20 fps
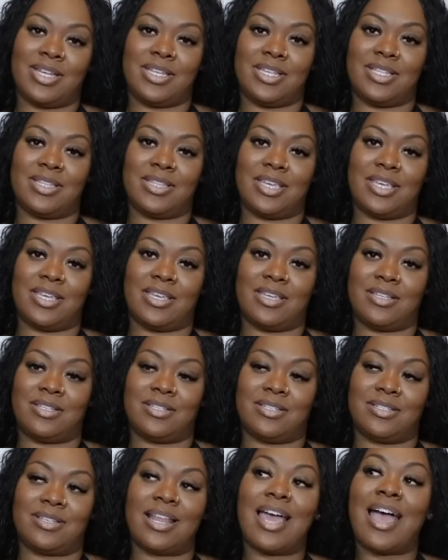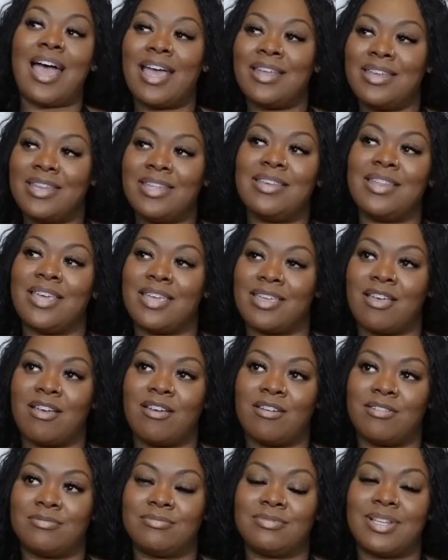of did that. I did that,
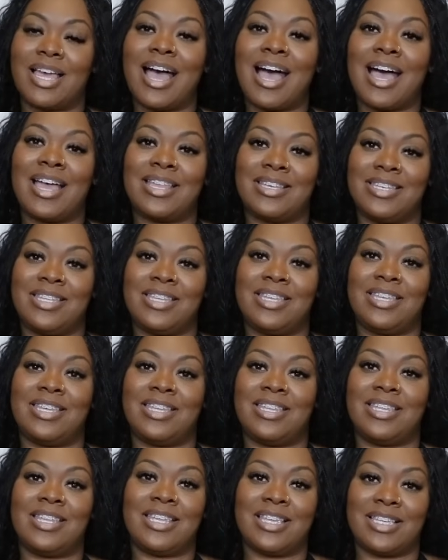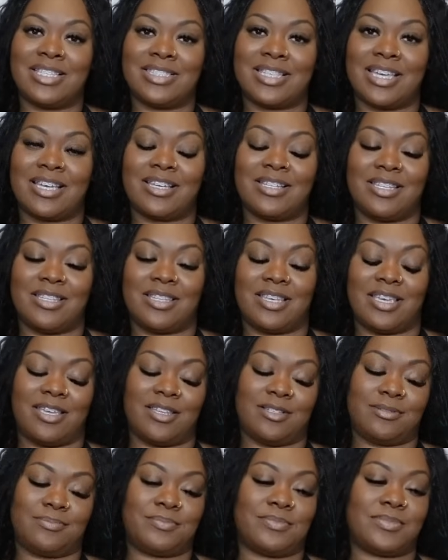y'all. I did exactly that.
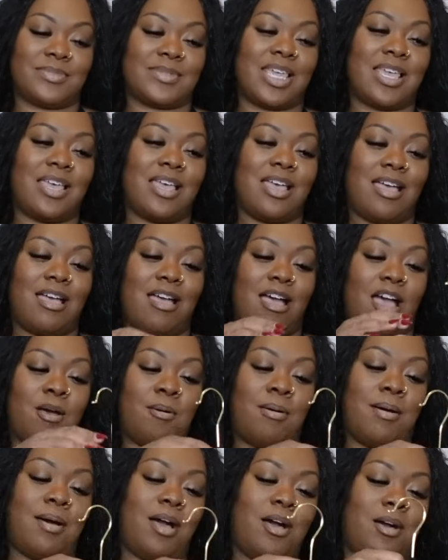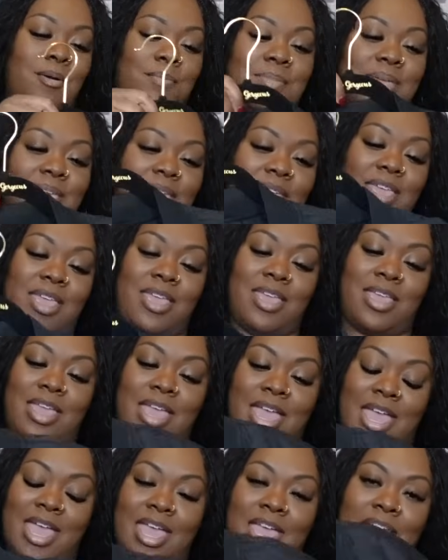I bought me
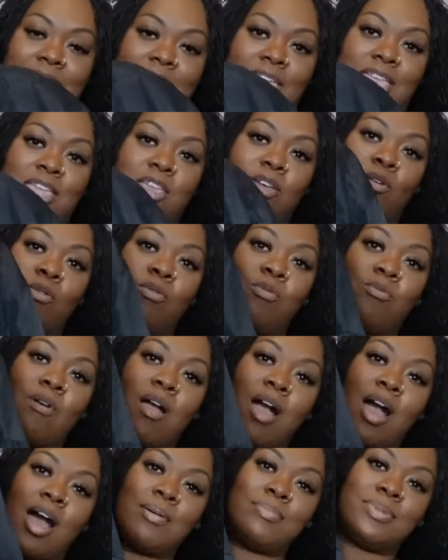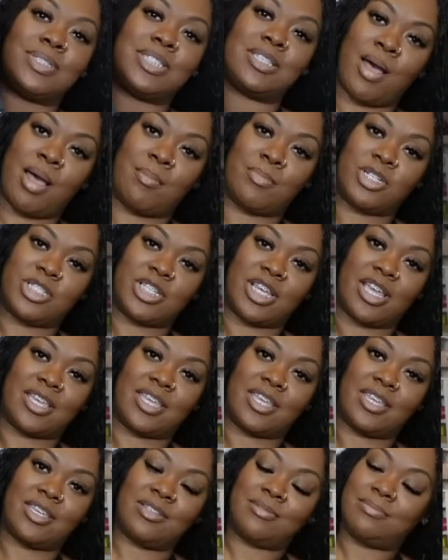a cropped bomber
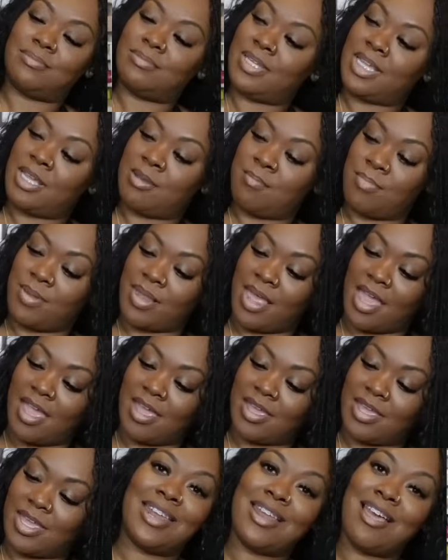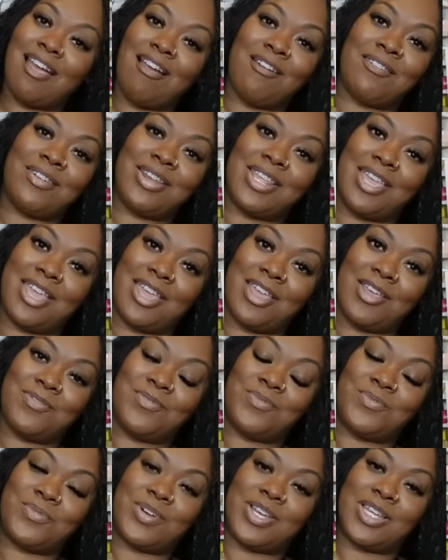jacket in black. And I already
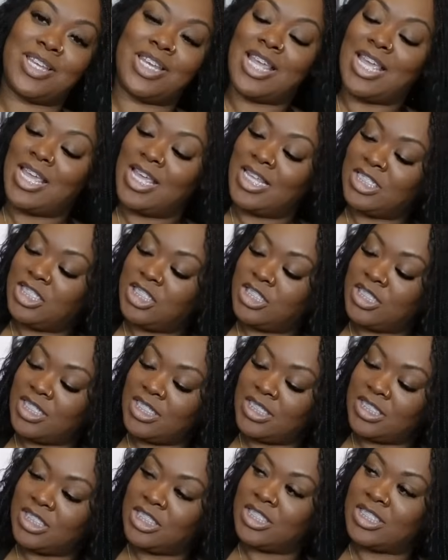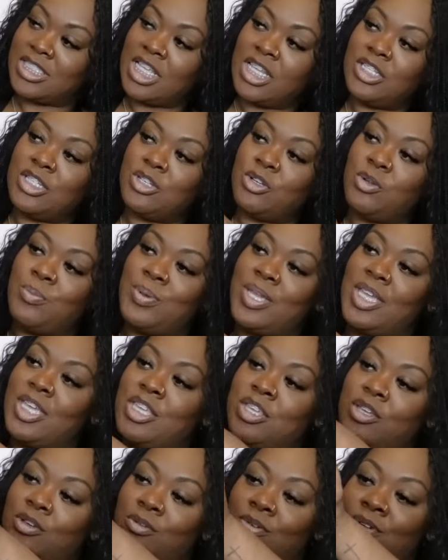have one. She's just a little bit
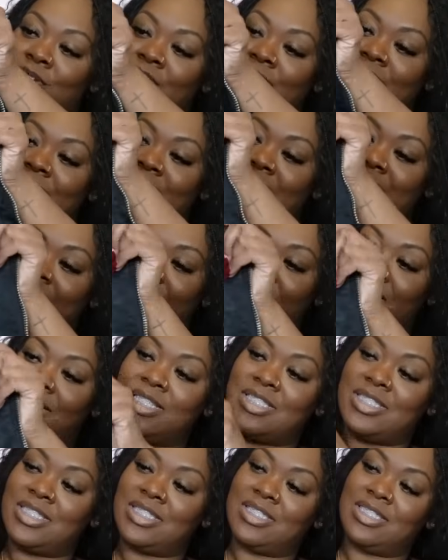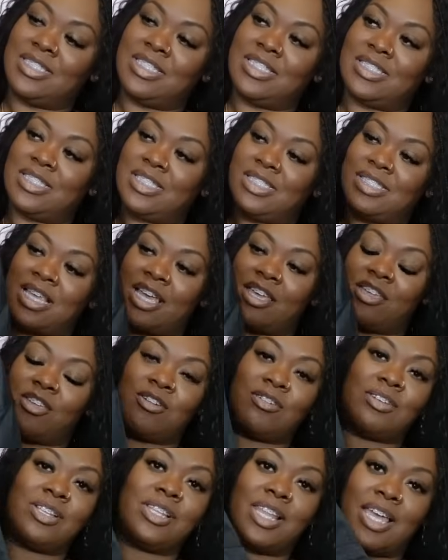cuter than this. This is like
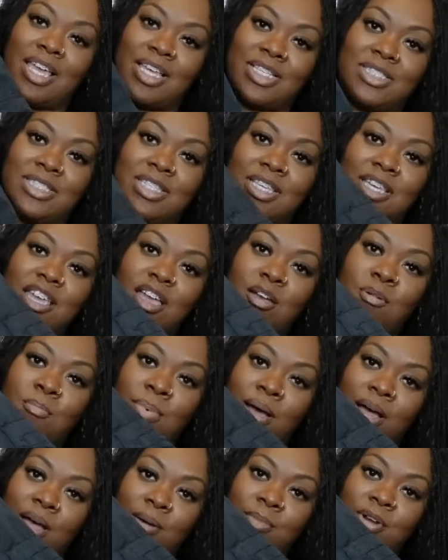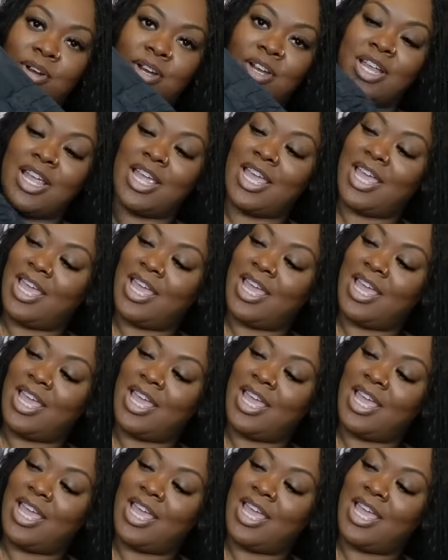your classic bomber.